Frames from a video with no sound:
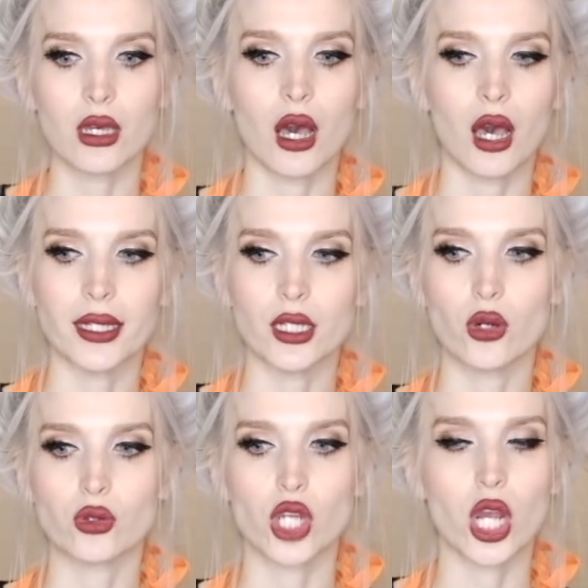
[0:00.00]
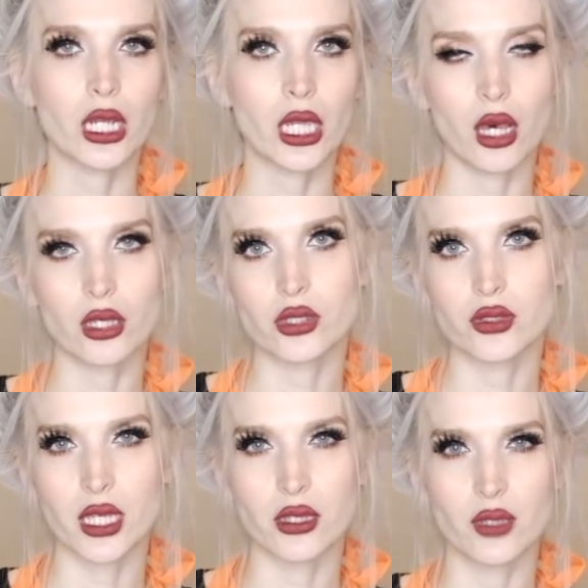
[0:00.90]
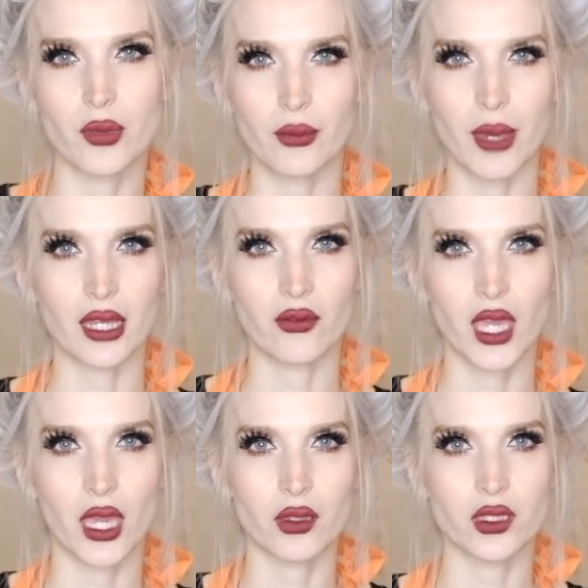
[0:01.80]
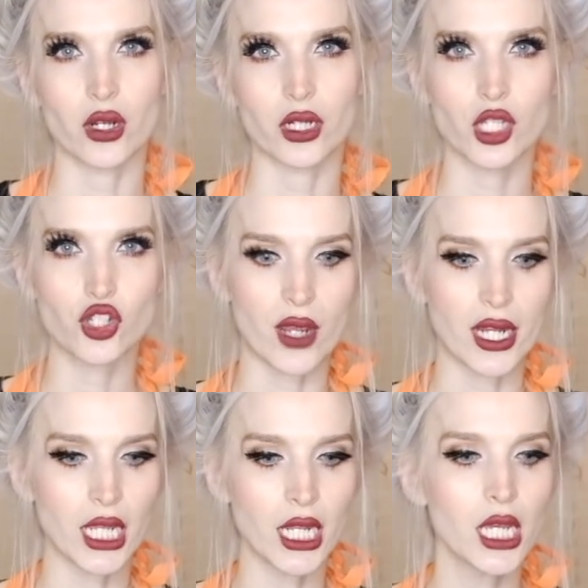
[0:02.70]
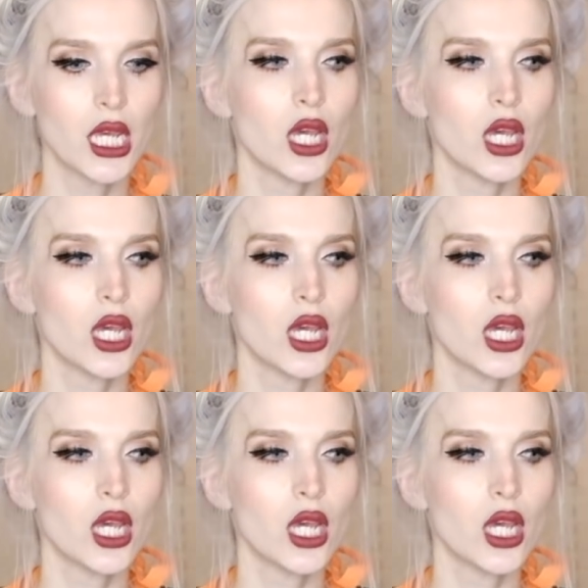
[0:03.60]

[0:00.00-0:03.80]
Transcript: I know Target also sells a big bag of kale. It's already shredded.